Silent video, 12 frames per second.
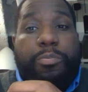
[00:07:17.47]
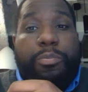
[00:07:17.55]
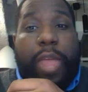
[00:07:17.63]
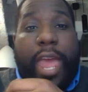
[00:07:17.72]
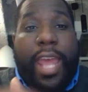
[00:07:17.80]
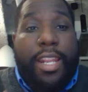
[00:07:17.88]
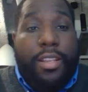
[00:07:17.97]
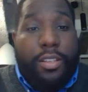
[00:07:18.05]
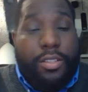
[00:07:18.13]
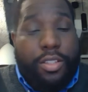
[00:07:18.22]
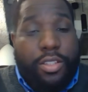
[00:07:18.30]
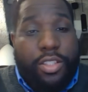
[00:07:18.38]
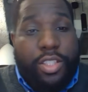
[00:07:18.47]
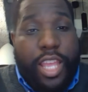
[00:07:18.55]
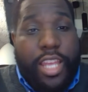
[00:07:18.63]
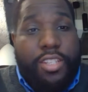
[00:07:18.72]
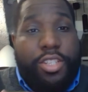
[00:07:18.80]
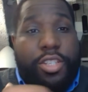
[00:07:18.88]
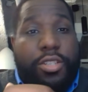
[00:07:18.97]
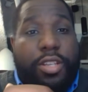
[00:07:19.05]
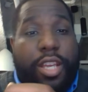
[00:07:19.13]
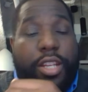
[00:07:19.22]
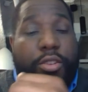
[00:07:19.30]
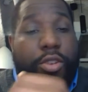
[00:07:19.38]
adding it to the stat sheet,
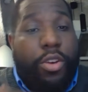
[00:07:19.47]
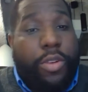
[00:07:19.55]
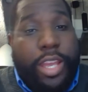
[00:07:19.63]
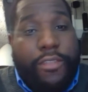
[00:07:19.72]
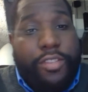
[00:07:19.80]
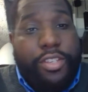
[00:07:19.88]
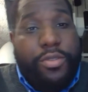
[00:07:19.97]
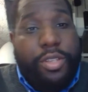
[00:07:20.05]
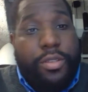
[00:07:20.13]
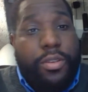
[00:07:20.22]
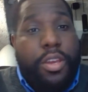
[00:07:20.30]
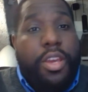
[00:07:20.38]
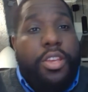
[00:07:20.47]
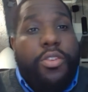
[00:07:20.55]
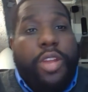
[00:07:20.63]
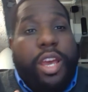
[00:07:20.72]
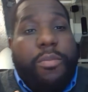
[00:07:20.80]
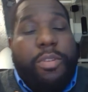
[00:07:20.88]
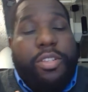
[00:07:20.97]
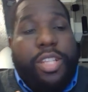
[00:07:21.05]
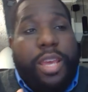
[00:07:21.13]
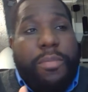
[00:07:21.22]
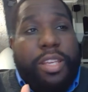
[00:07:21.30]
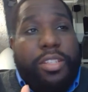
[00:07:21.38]
and you don't have shooting. You know how much
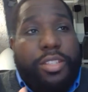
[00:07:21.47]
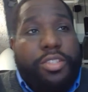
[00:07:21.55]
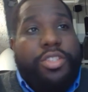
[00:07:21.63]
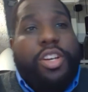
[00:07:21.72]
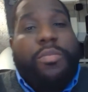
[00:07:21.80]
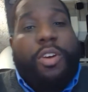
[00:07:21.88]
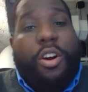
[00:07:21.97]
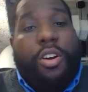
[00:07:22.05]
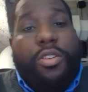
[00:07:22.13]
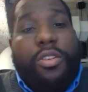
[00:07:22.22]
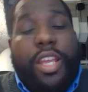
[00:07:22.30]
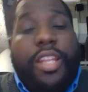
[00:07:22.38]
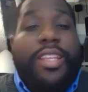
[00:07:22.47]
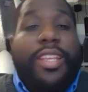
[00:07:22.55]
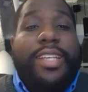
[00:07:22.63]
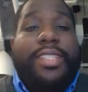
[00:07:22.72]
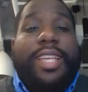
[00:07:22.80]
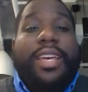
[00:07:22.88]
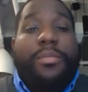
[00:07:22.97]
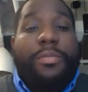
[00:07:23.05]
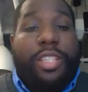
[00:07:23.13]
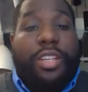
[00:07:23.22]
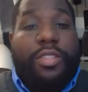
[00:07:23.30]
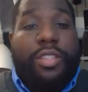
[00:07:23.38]
that makes their job harder? And yes, I am a
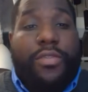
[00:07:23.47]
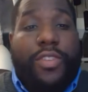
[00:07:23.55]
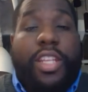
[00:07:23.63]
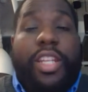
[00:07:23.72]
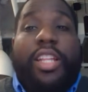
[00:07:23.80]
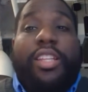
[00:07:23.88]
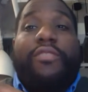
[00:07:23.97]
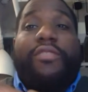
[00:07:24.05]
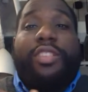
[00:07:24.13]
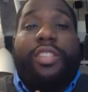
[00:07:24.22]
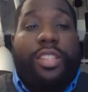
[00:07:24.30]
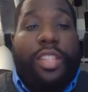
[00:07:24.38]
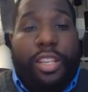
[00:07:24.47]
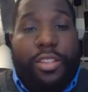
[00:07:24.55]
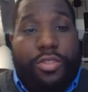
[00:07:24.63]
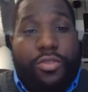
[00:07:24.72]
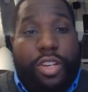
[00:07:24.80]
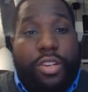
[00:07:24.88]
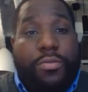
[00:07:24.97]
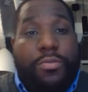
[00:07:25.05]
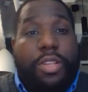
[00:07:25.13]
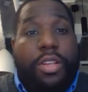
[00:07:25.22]
Celtics fan, and I love to see the Lakers struggle.